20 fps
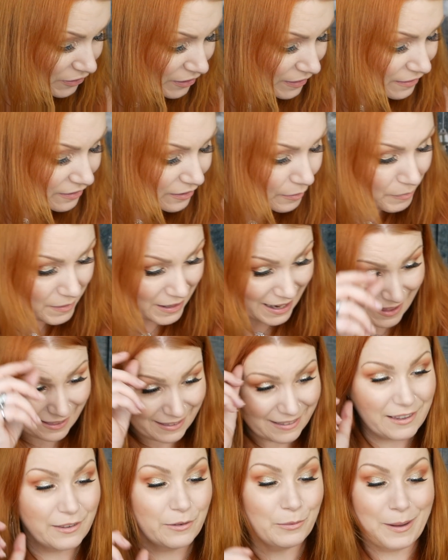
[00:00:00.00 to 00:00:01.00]
just seen there's something
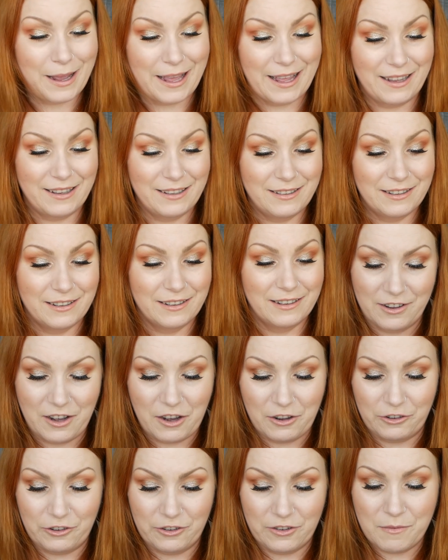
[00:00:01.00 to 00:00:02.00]
else as well.
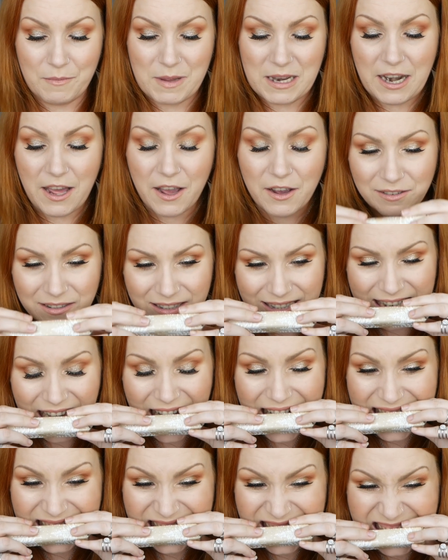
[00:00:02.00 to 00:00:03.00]
Gosh, it's giving me loads.